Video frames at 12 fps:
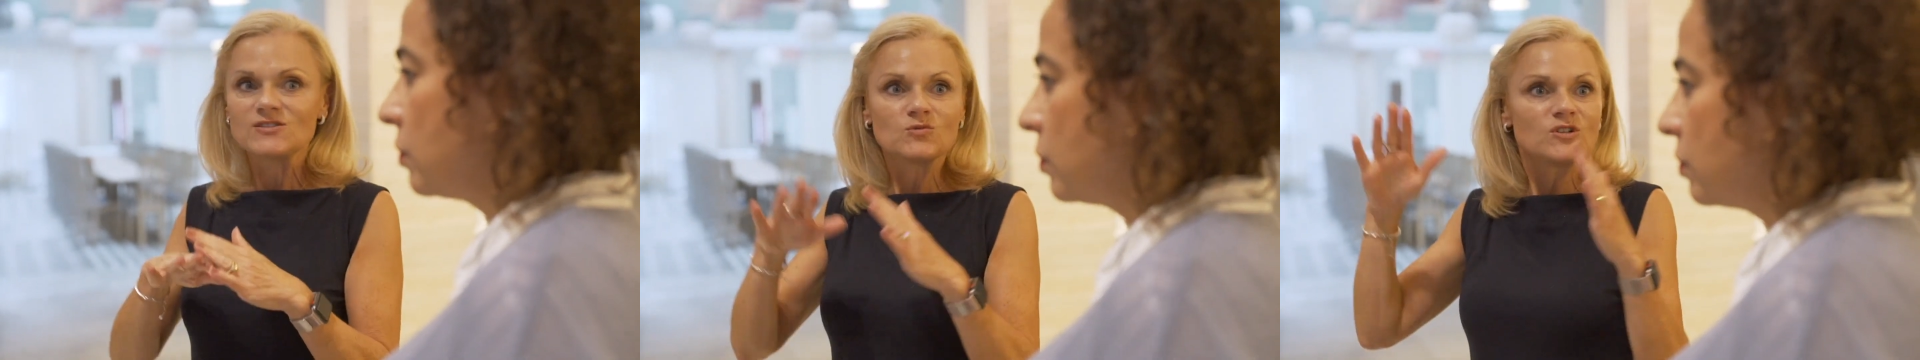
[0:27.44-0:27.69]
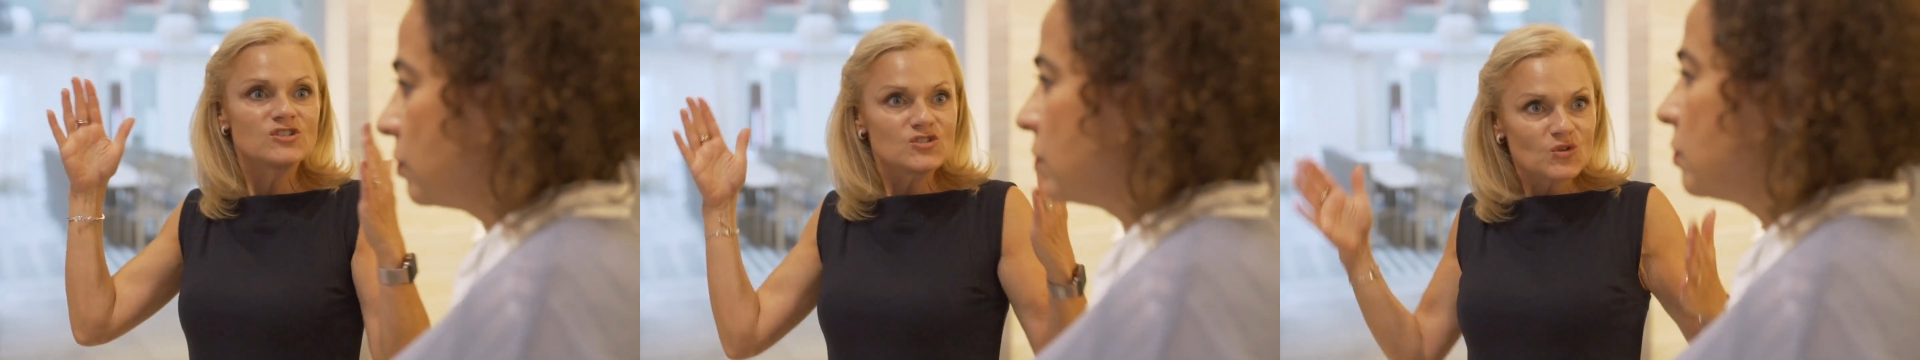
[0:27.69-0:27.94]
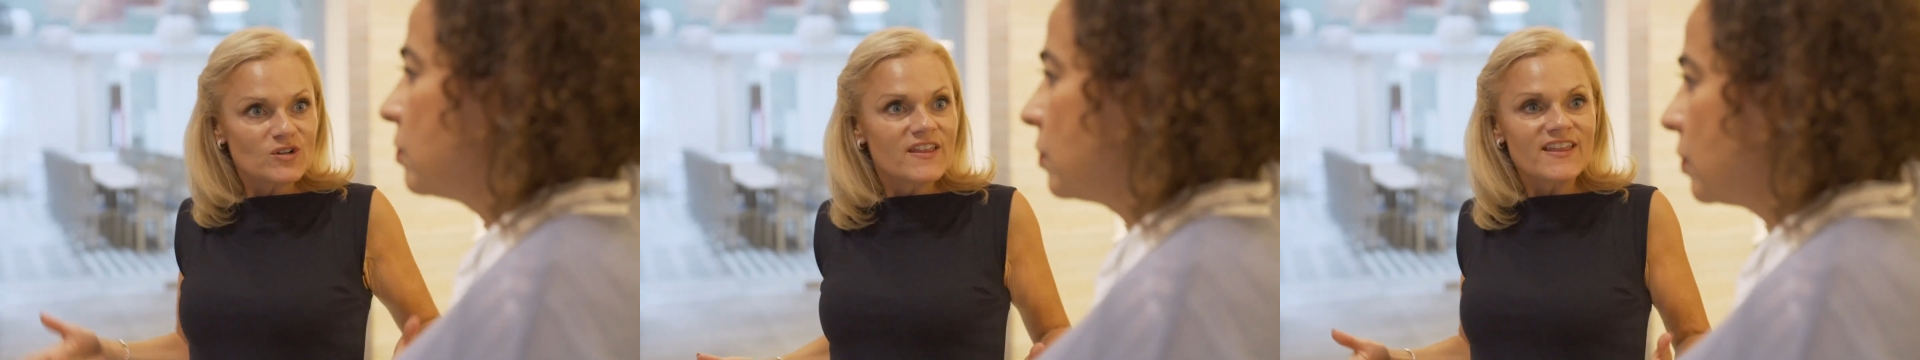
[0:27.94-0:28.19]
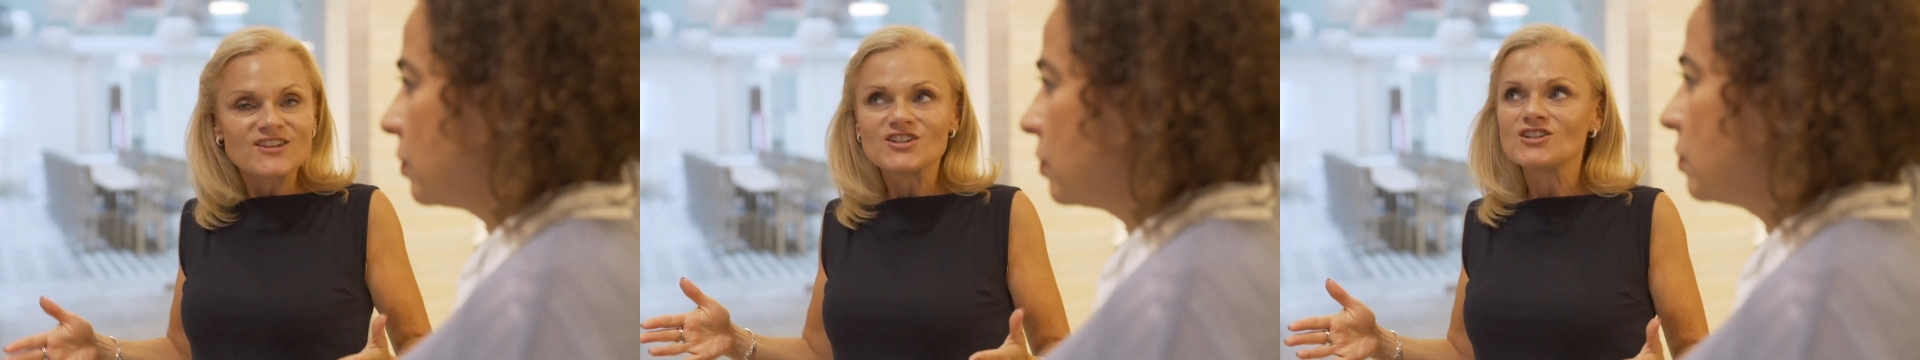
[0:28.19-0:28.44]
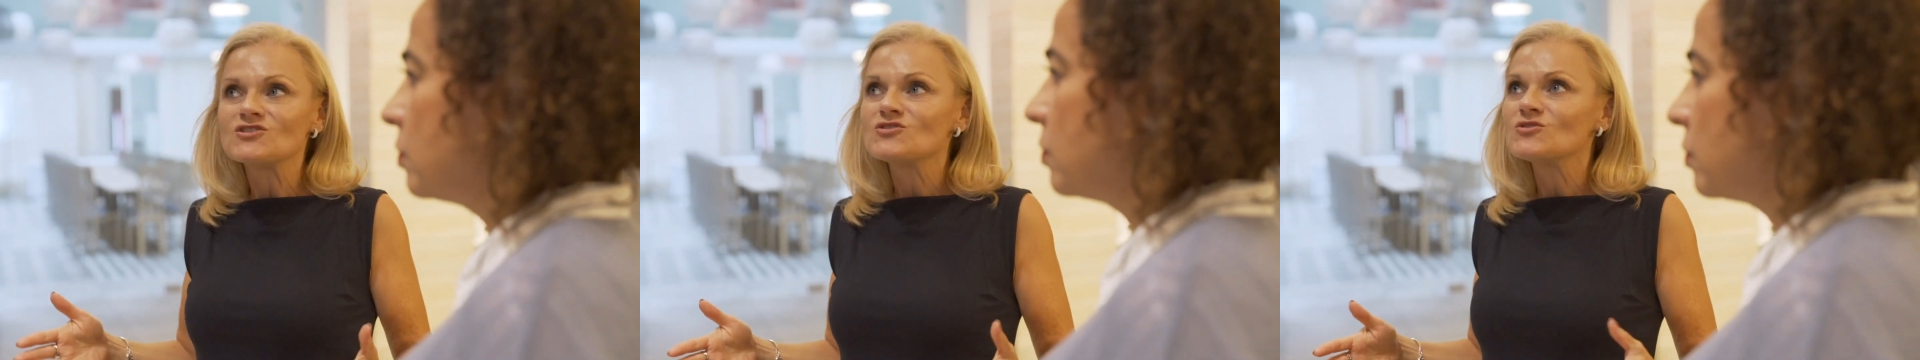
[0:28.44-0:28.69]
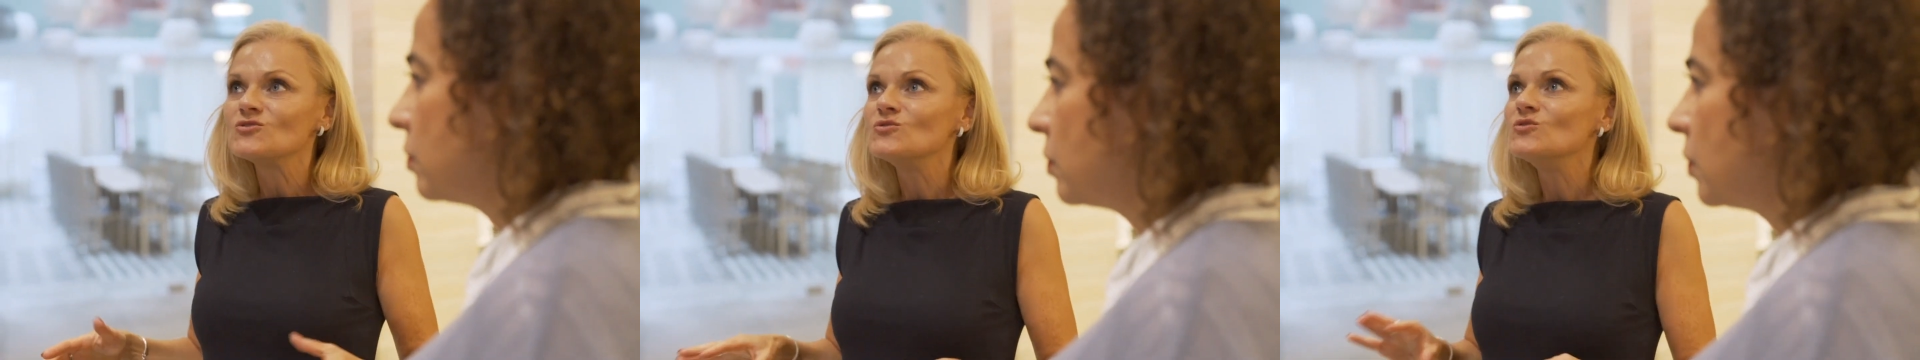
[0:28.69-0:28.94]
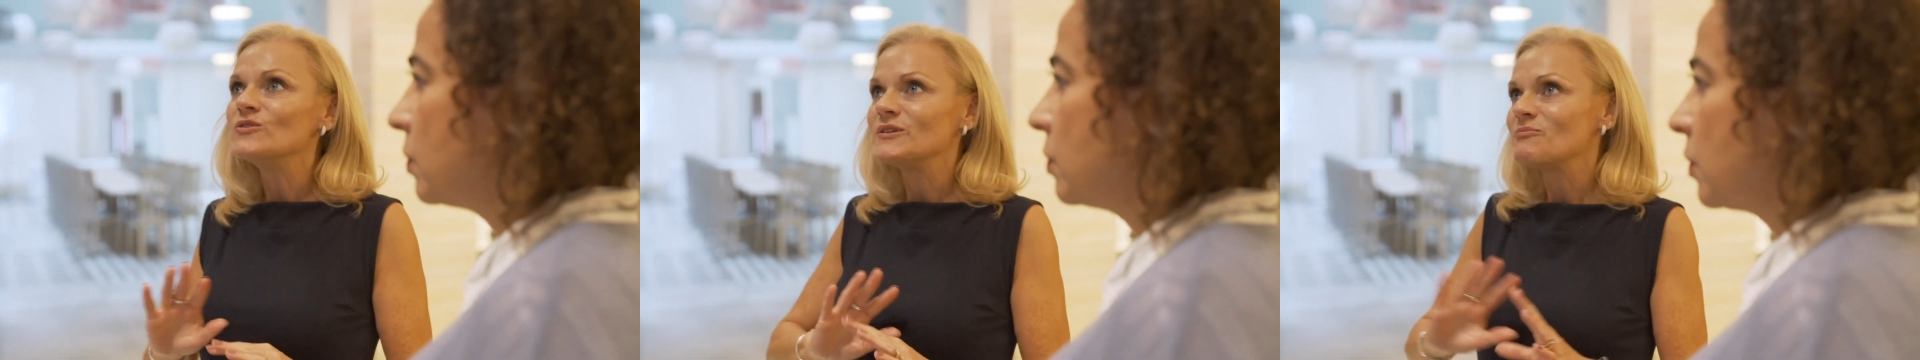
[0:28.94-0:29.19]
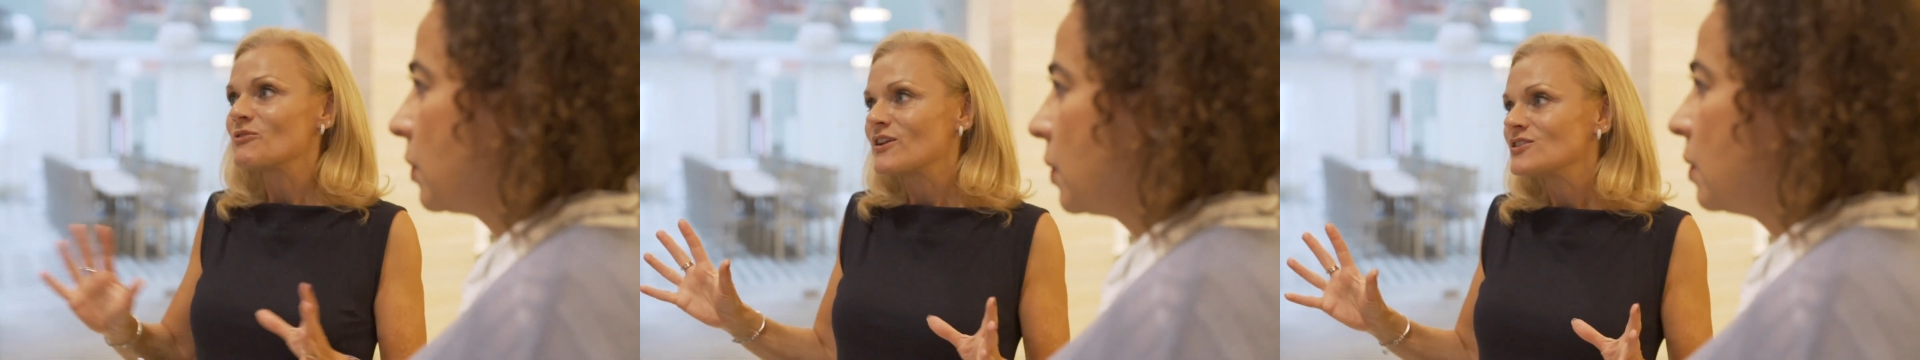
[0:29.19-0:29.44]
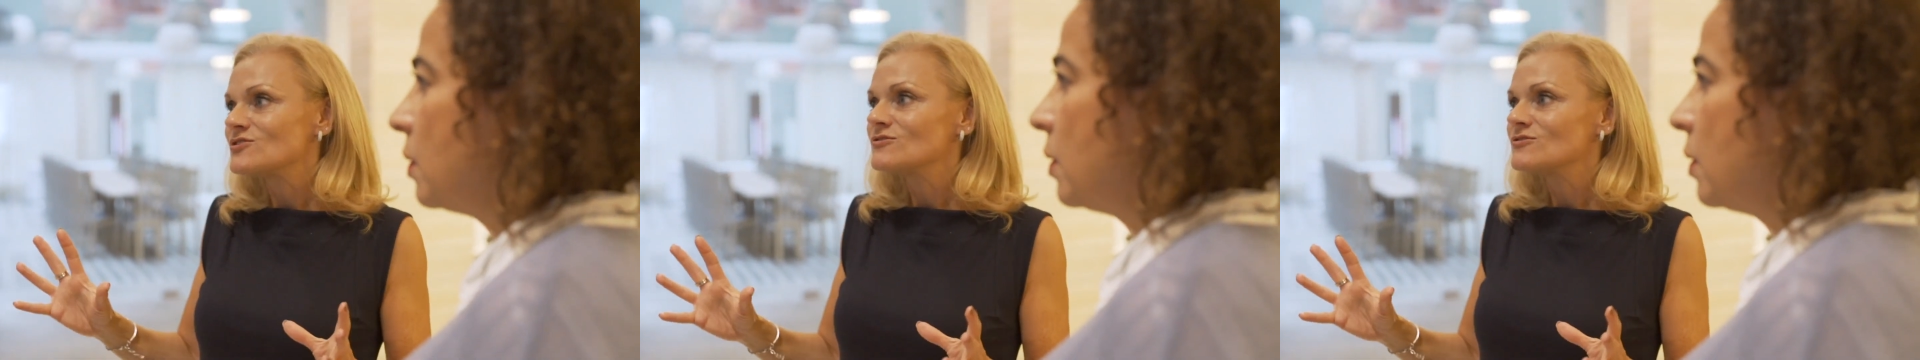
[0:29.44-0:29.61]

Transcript: by our suppliers within our hotels.